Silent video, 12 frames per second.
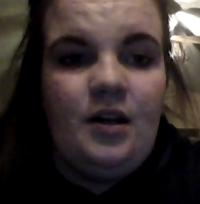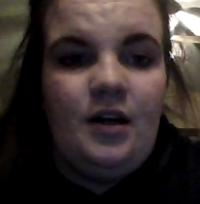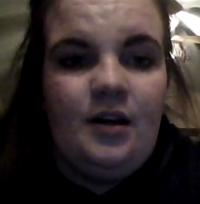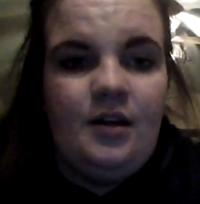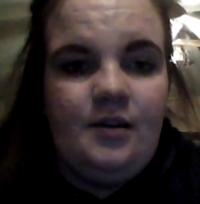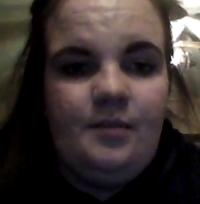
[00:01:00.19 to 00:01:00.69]

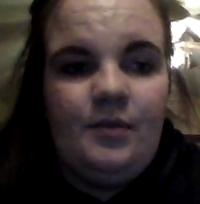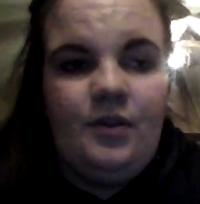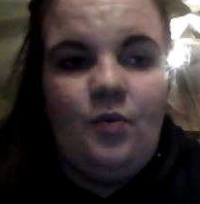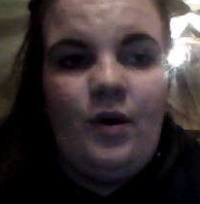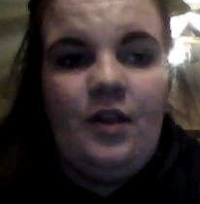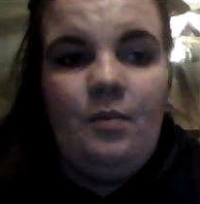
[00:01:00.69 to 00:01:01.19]

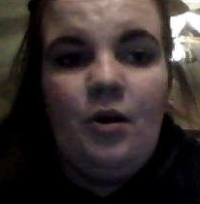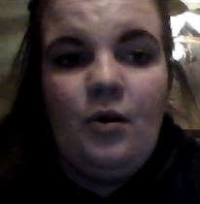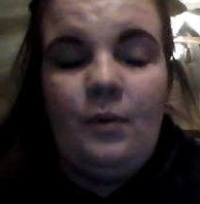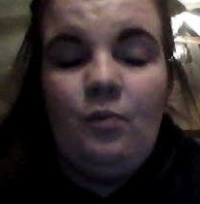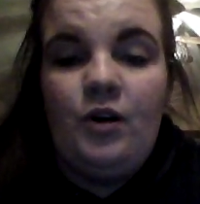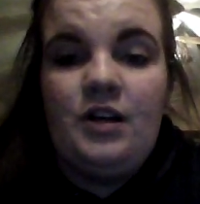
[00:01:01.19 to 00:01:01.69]
The way the
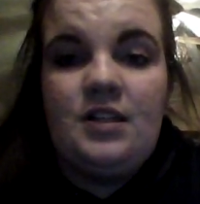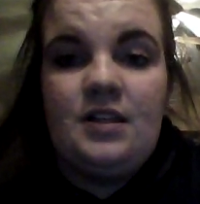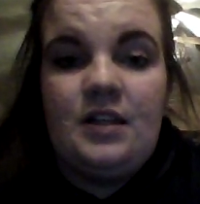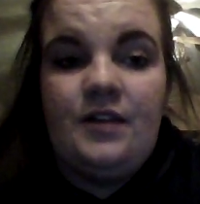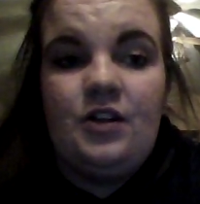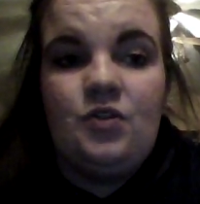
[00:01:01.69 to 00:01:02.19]
program works is
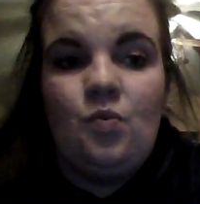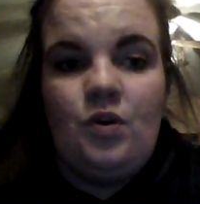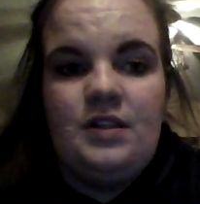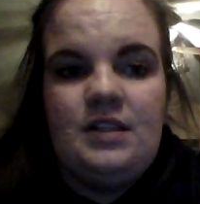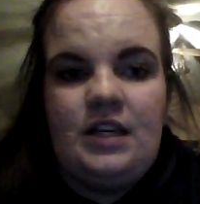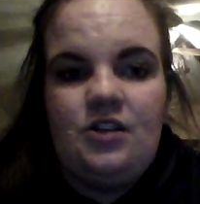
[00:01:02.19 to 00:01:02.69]
that there's
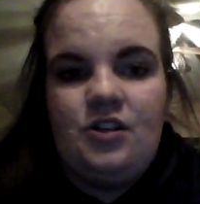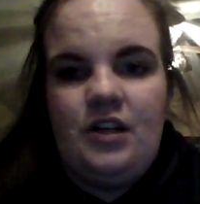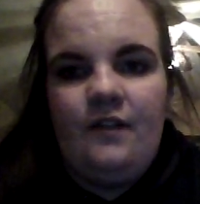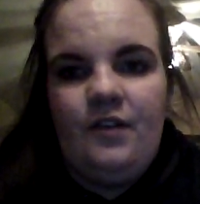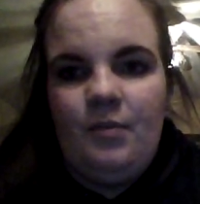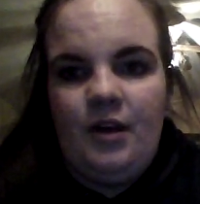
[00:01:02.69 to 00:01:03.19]
one session
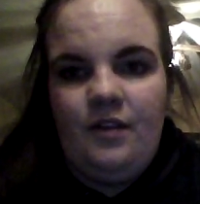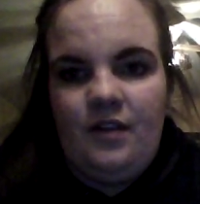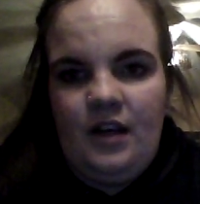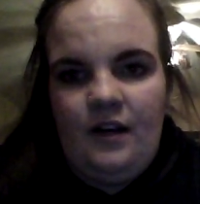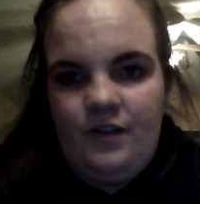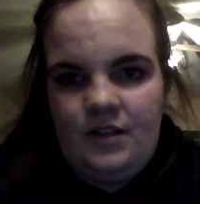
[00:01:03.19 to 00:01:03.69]
every month,
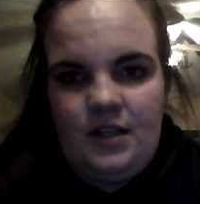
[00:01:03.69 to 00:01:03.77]
and every